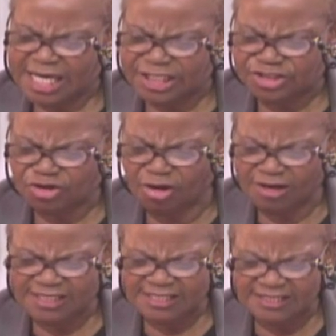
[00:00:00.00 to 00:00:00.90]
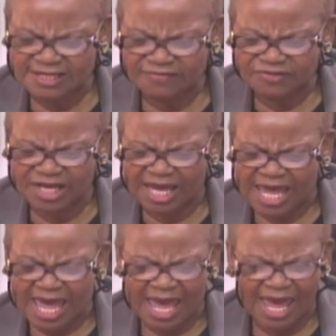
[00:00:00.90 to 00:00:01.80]
He saw a
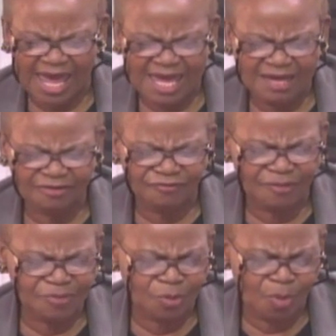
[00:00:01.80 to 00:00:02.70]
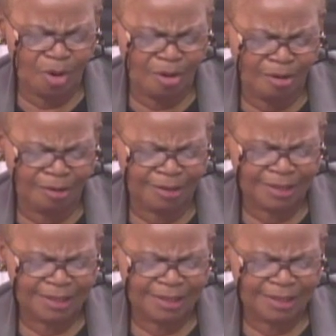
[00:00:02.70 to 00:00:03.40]
sifter hanging from the wall.